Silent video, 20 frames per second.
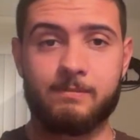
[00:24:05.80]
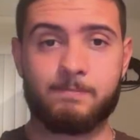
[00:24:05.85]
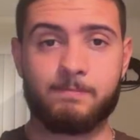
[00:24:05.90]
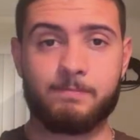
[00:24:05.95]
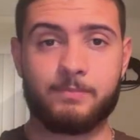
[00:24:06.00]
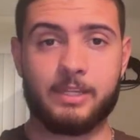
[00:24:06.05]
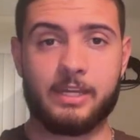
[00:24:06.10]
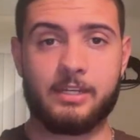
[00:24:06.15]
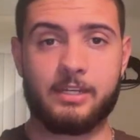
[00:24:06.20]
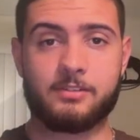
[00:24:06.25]

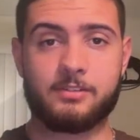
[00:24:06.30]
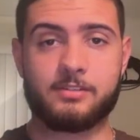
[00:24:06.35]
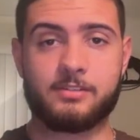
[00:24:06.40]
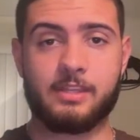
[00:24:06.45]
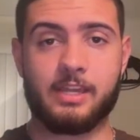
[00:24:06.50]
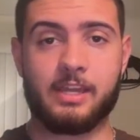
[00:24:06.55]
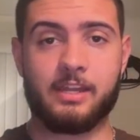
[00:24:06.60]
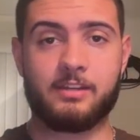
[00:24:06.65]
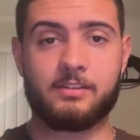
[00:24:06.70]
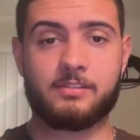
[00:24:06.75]
That
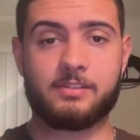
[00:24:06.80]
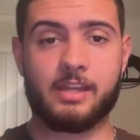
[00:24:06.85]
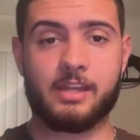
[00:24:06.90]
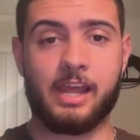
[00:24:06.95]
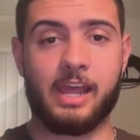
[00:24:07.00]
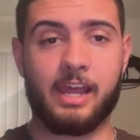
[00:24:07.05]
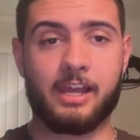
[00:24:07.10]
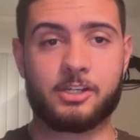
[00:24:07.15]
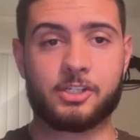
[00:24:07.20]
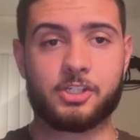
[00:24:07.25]
is
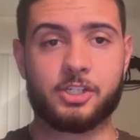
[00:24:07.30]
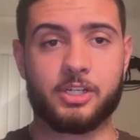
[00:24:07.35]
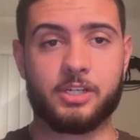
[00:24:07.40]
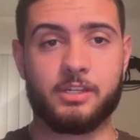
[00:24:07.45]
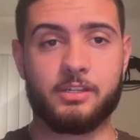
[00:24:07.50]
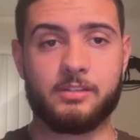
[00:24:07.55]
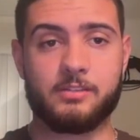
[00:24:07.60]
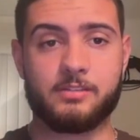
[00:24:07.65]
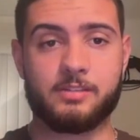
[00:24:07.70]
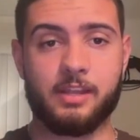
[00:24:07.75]
actually
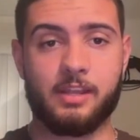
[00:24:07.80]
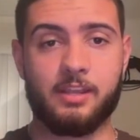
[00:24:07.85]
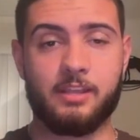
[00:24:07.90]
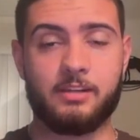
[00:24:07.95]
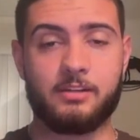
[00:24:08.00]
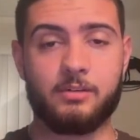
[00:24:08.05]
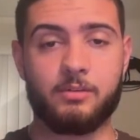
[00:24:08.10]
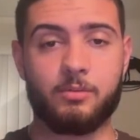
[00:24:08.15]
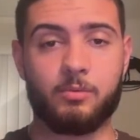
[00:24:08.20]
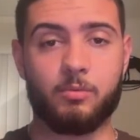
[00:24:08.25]
insane.
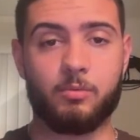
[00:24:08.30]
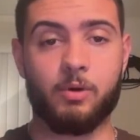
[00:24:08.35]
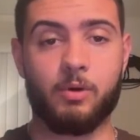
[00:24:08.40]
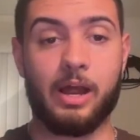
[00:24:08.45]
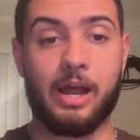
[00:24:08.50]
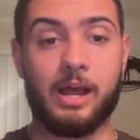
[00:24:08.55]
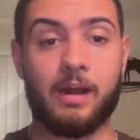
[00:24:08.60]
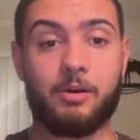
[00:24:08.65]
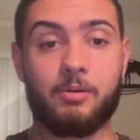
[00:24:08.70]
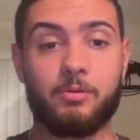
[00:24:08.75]

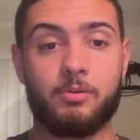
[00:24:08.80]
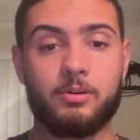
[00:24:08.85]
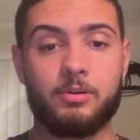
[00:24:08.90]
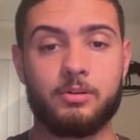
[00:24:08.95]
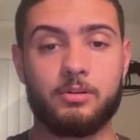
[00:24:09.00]
Wow.